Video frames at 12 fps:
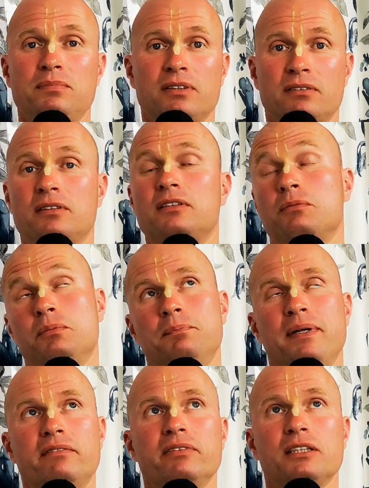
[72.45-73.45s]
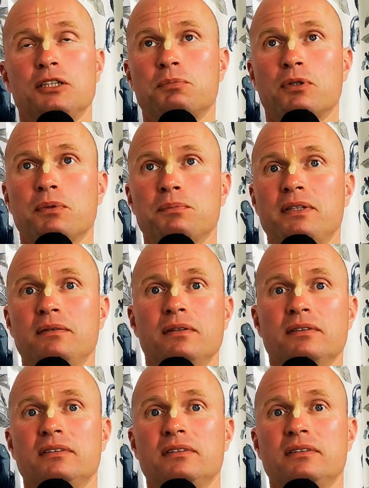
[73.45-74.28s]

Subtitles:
no, that's a big village probably.